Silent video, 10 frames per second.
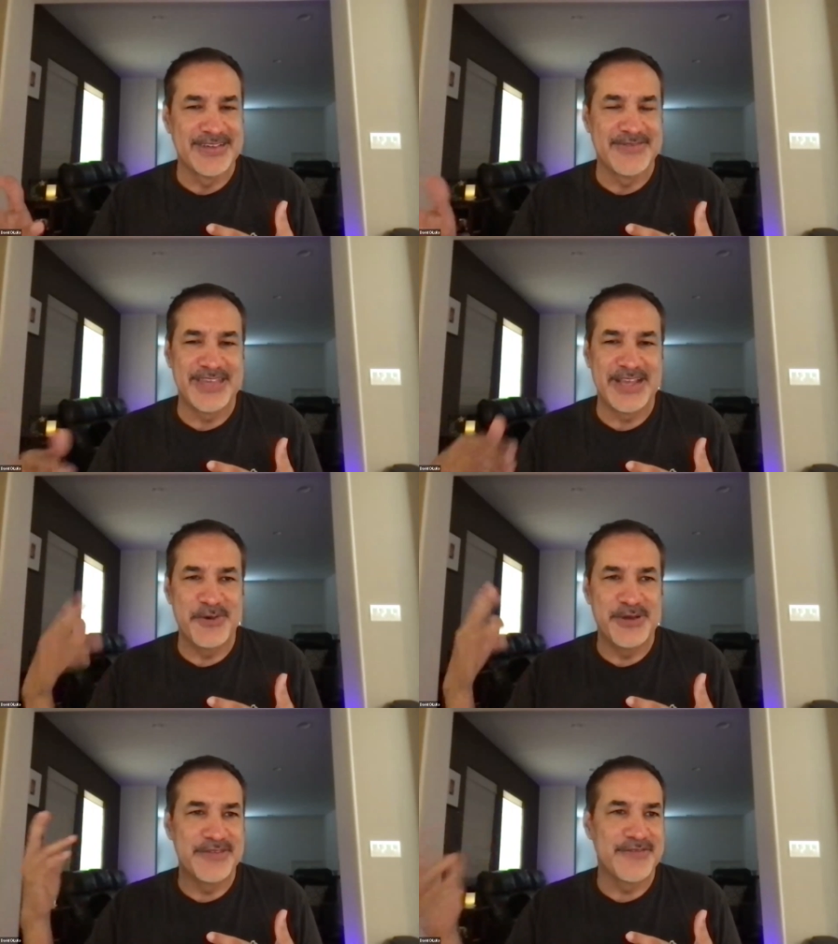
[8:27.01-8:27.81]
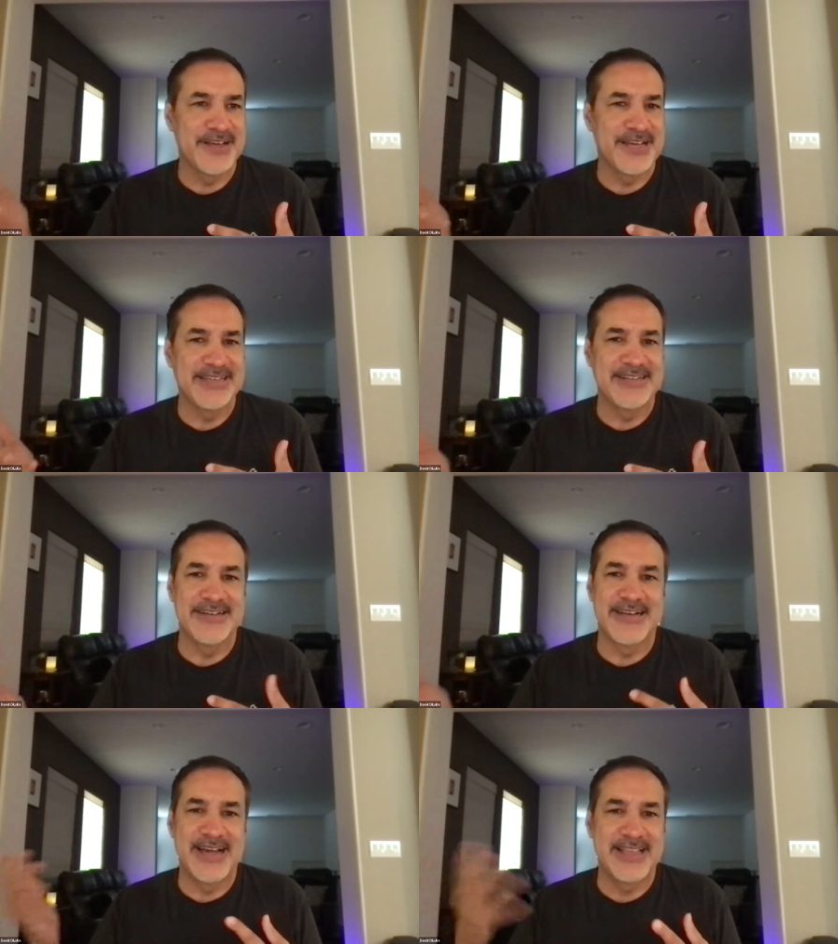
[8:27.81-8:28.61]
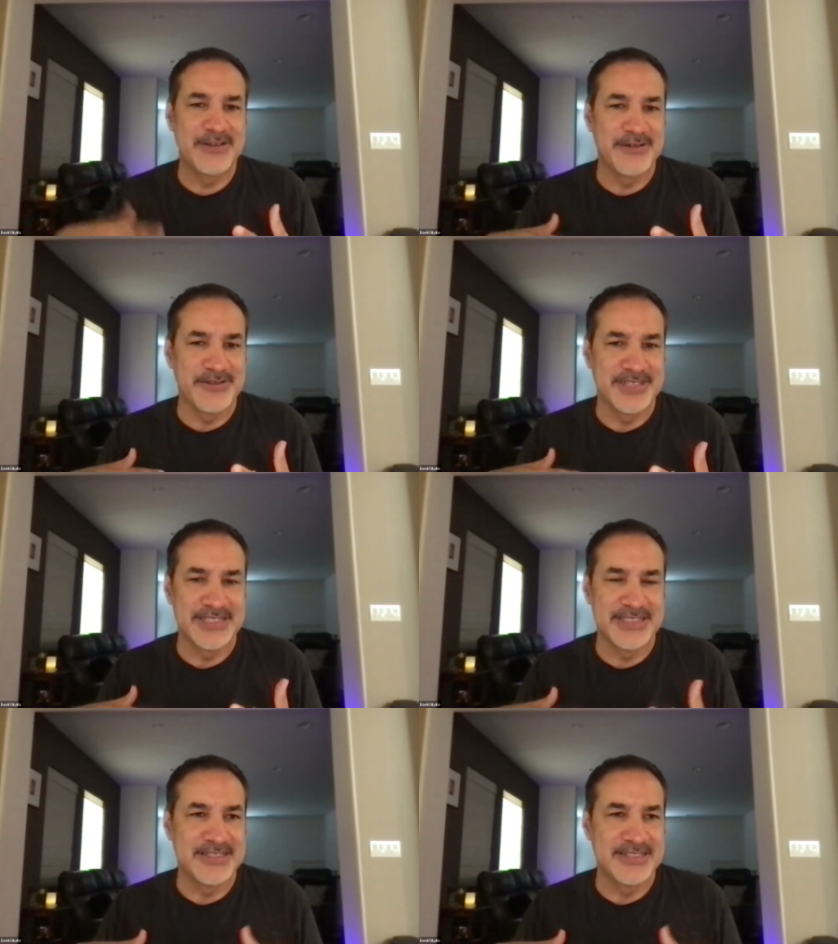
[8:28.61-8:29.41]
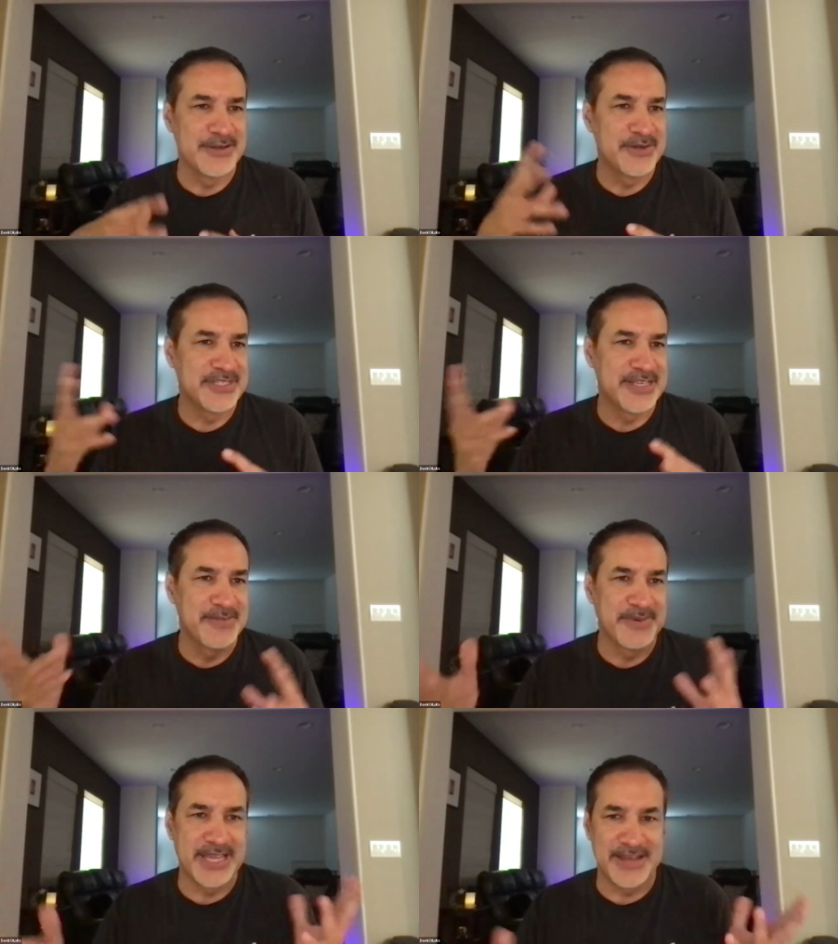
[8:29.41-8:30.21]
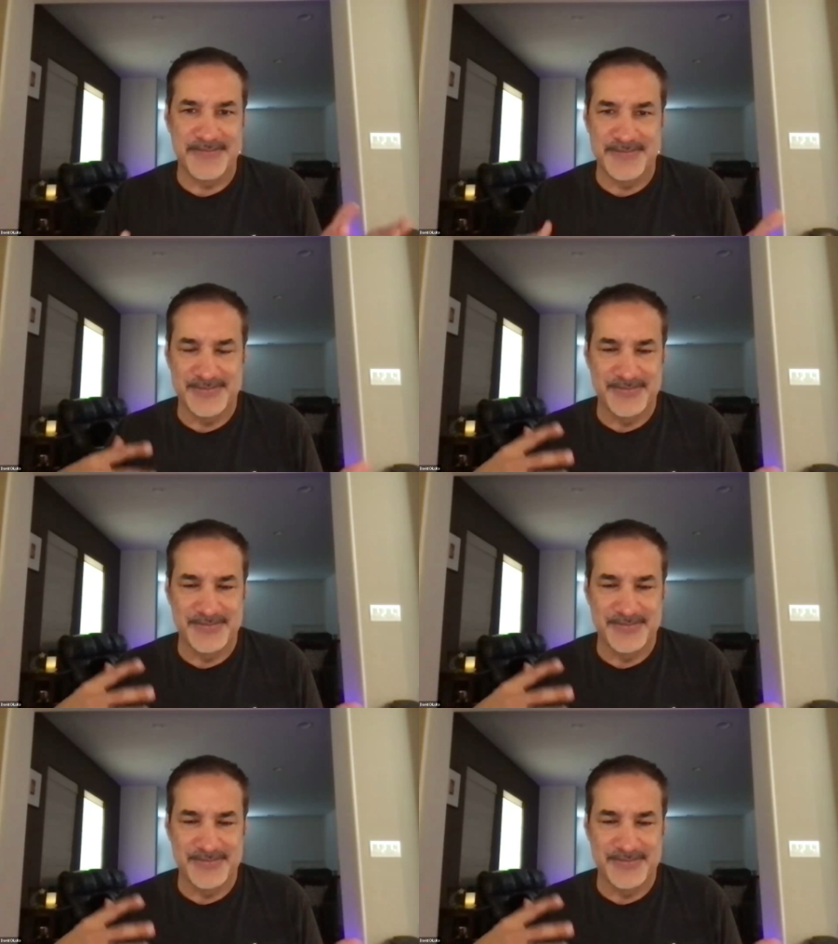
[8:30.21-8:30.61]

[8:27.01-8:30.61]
If they win the fight, I lose. It's a zero-sum game.